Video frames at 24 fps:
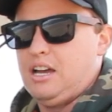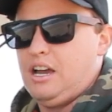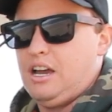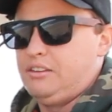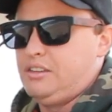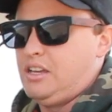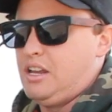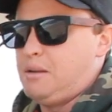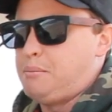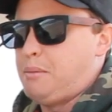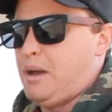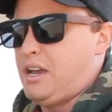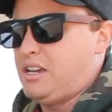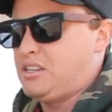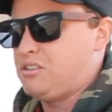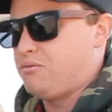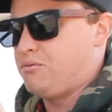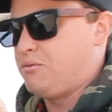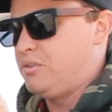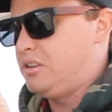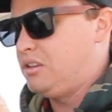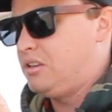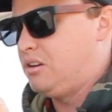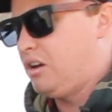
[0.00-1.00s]
and then it makes a
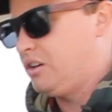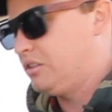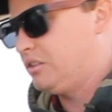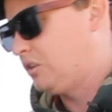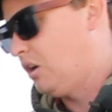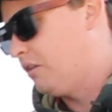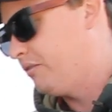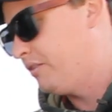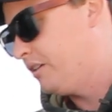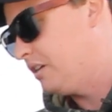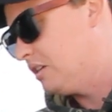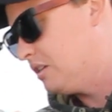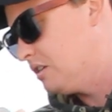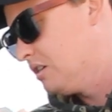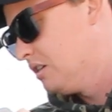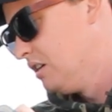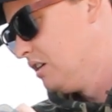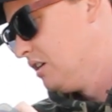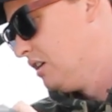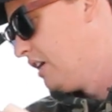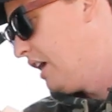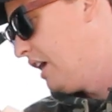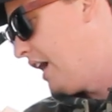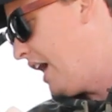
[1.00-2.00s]
really nice coffee.
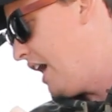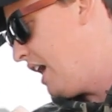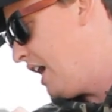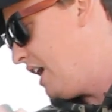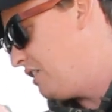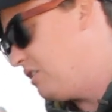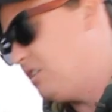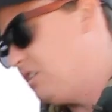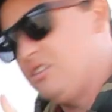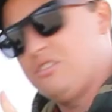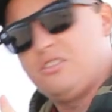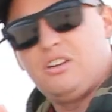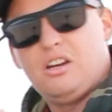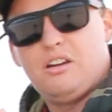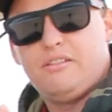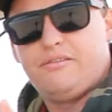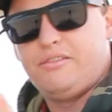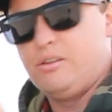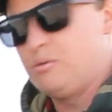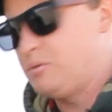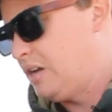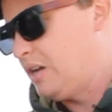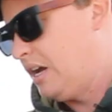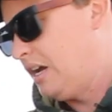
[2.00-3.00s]
And you just need a
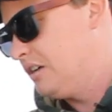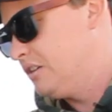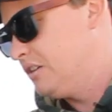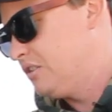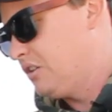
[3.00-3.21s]
filter.